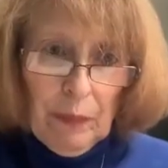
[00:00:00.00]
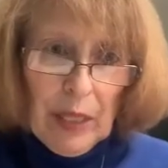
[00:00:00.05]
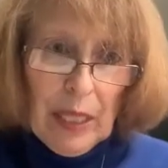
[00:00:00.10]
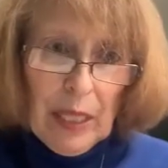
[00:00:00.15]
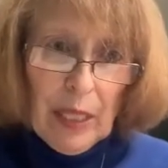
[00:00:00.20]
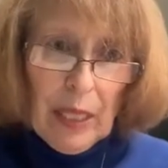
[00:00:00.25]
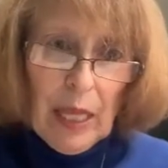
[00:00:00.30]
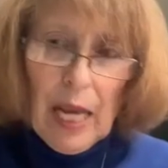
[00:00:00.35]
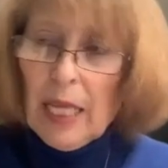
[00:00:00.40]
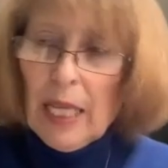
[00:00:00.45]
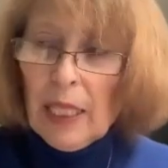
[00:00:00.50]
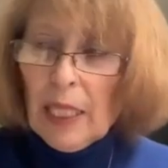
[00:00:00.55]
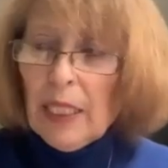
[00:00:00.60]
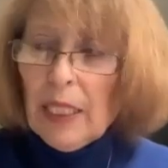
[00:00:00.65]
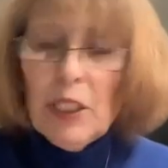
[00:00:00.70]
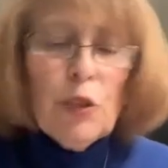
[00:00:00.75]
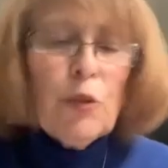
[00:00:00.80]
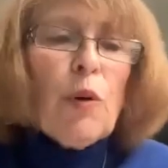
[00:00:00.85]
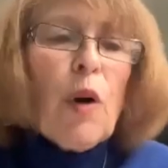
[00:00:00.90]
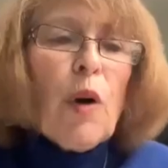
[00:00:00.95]
in
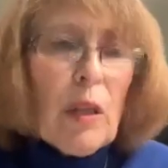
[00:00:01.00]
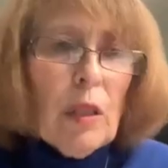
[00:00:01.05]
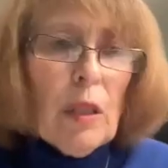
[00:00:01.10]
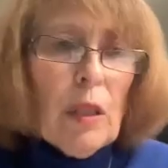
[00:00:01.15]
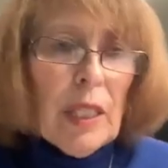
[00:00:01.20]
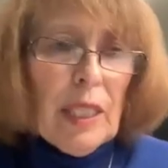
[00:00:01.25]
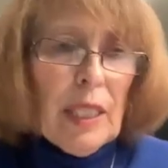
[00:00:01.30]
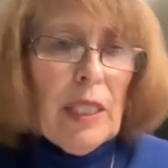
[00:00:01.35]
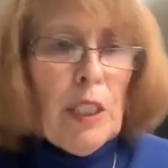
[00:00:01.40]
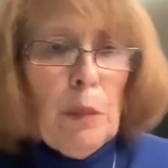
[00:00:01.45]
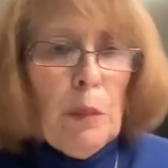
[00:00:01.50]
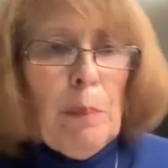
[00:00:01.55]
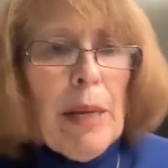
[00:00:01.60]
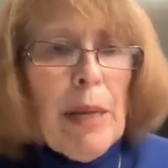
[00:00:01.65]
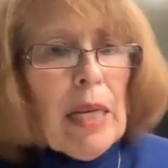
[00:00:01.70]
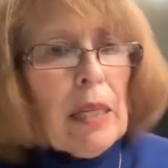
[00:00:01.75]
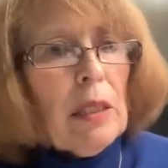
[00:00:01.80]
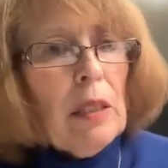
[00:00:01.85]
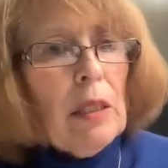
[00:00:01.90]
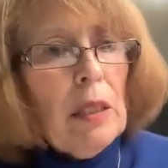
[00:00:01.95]
this struggle, in this
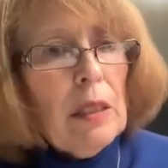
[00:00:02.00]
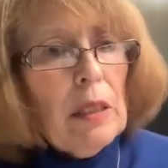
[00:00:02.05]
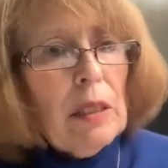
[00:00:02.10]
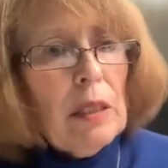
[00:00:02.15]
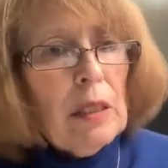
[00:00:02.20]
battle.